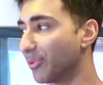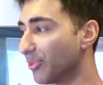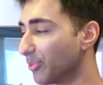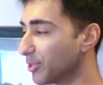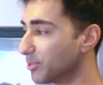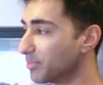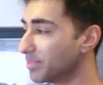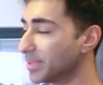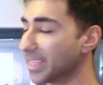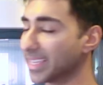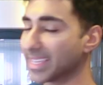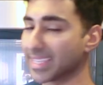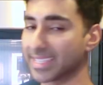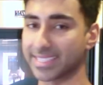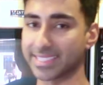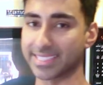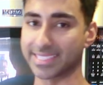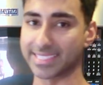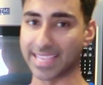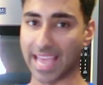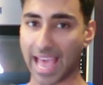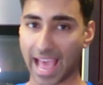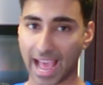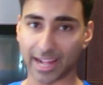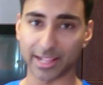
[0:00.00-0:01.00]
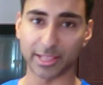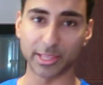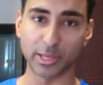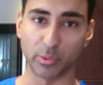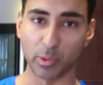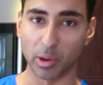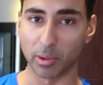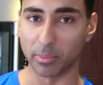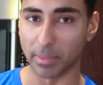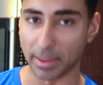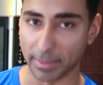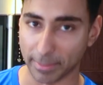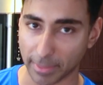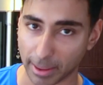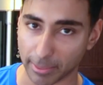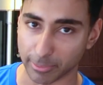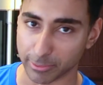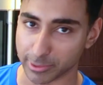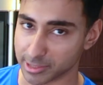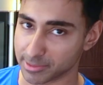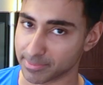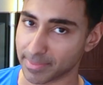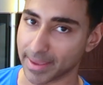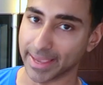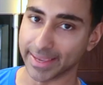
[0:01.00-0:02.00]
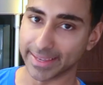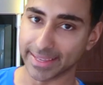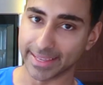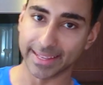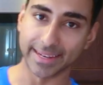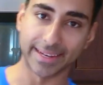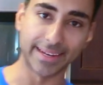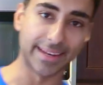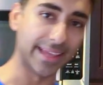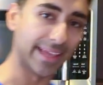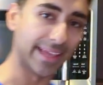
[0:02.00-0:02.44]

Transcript: would be exactly what my mom was making.